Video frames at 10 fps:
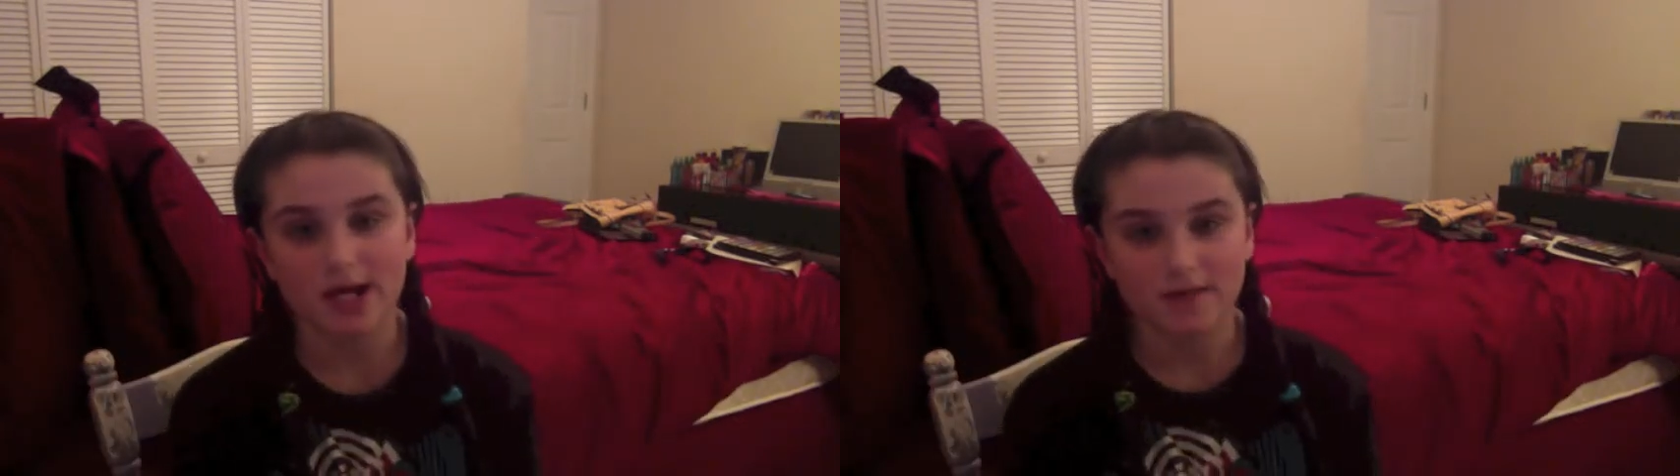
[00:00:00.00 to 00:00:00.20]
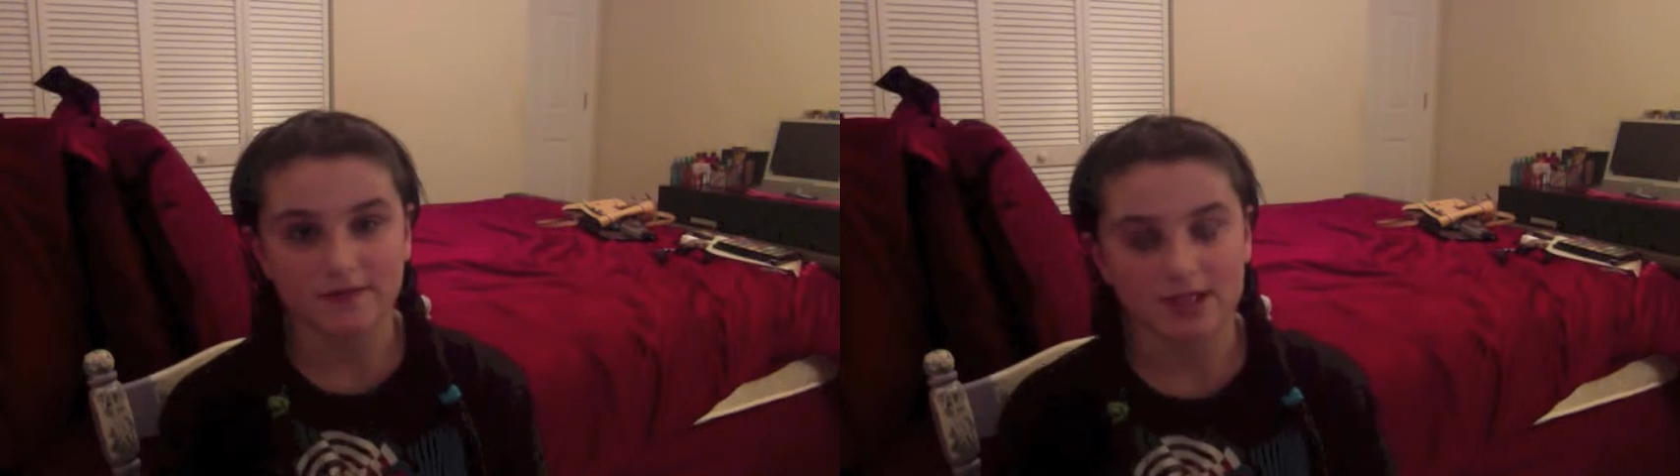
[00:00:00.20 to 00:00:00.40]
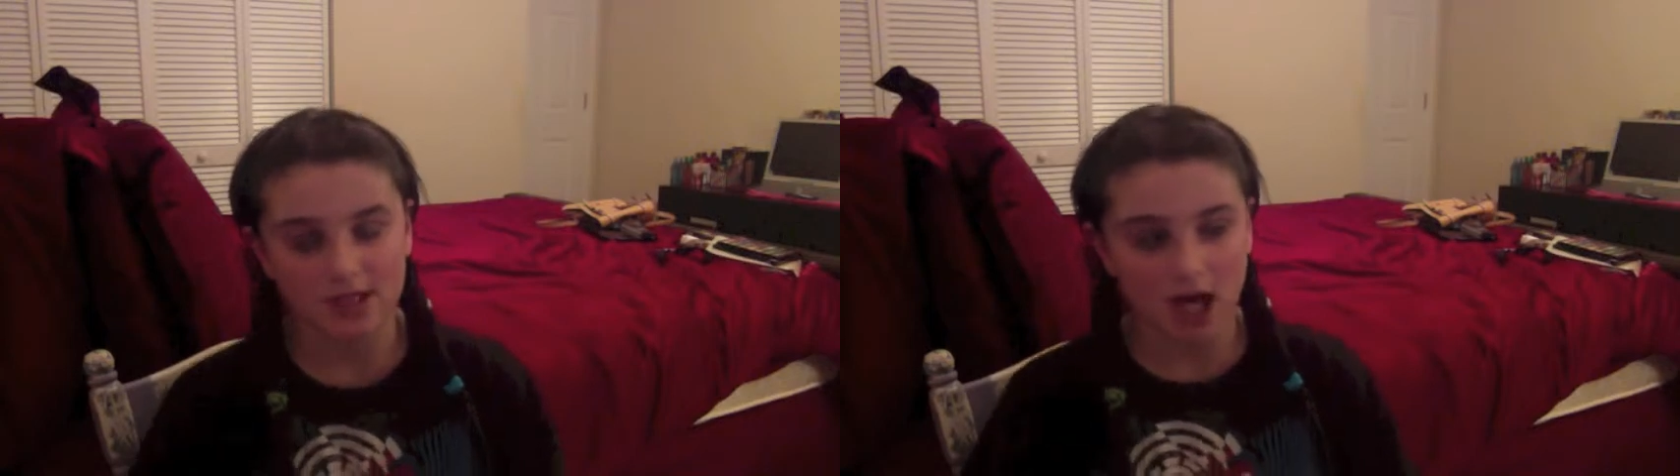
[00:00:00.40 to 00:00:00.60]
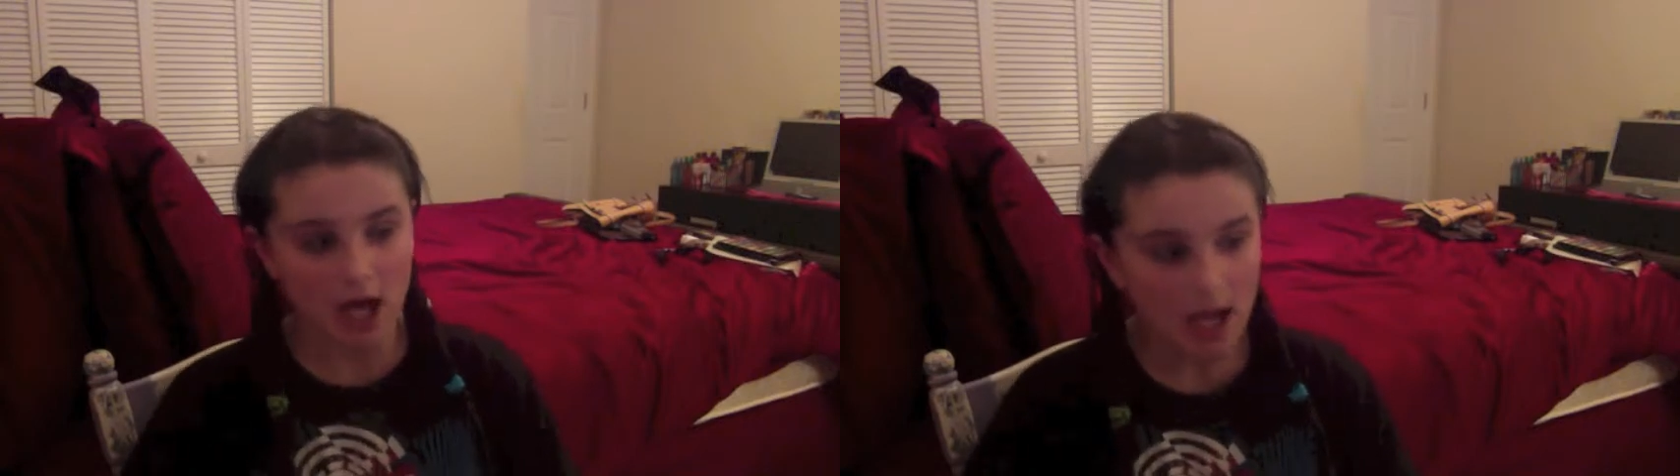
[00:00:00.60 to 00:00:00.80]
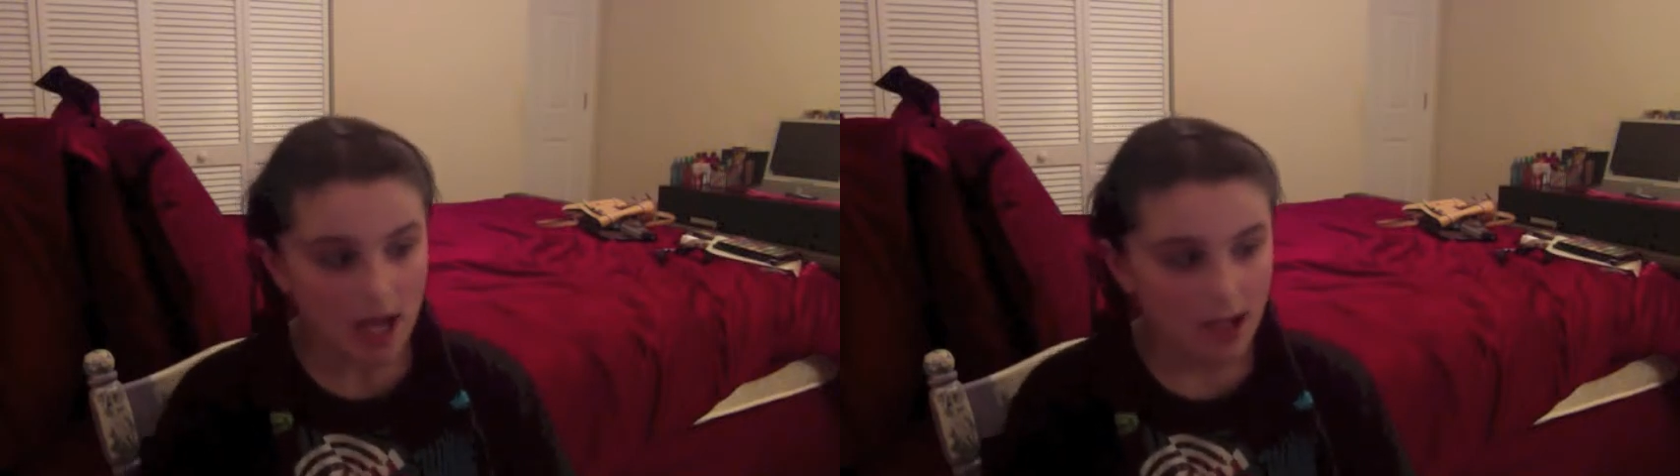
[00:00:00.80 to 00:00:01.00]
And if it's not,
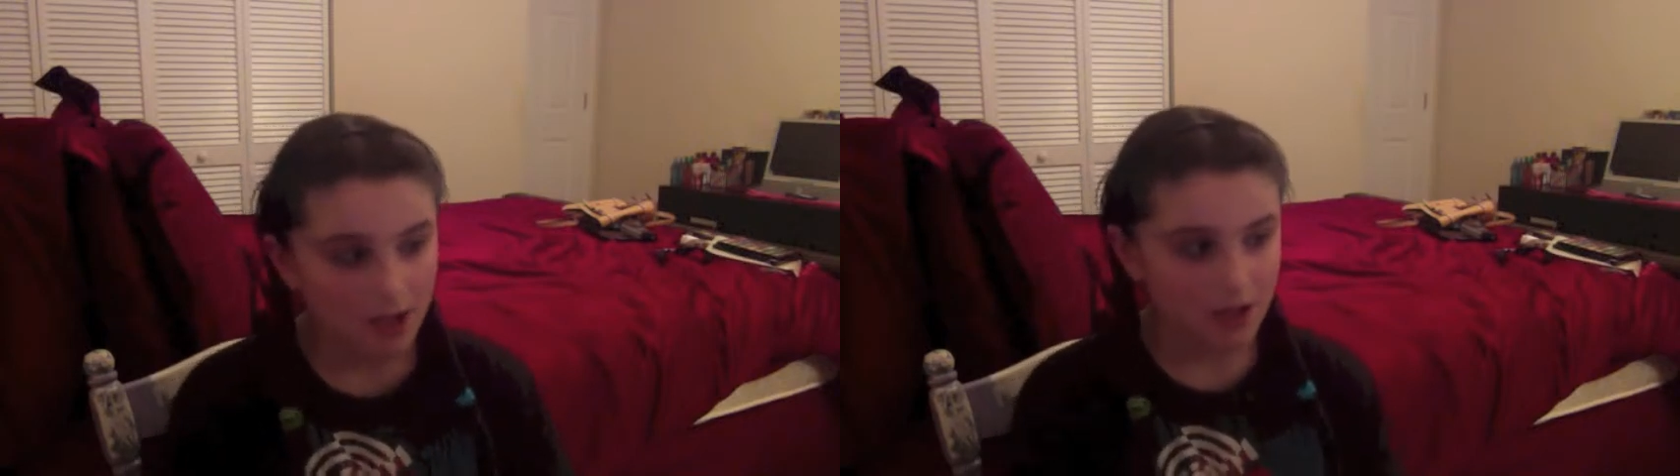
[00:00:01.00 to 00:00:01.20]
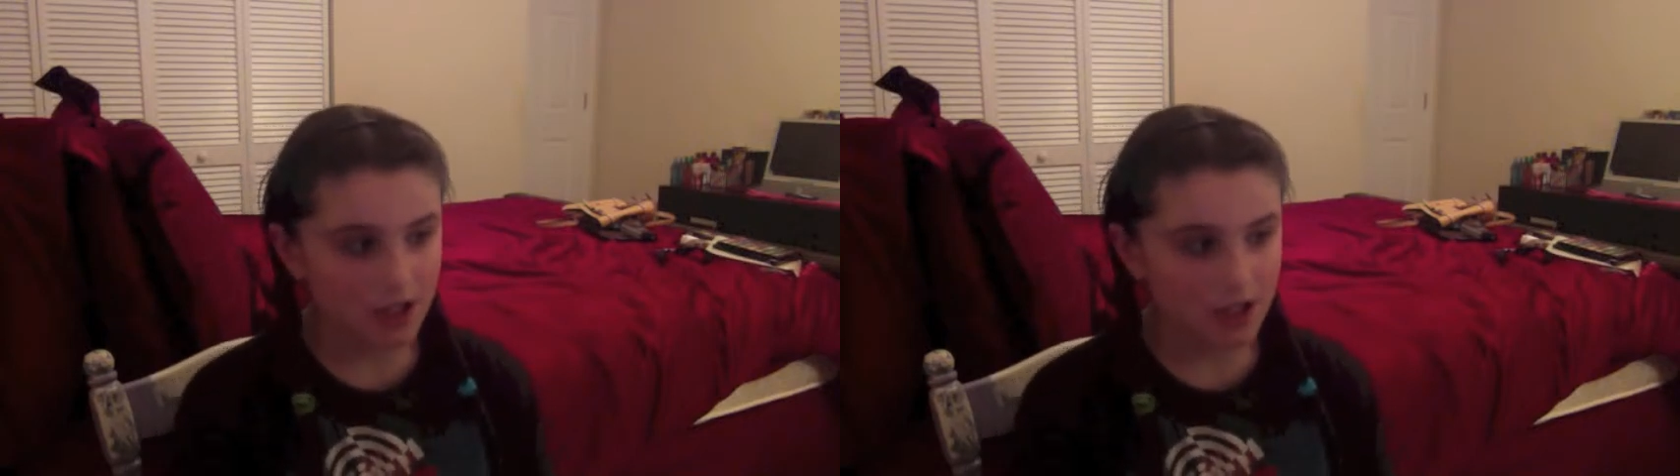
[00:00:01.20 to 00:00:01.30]
you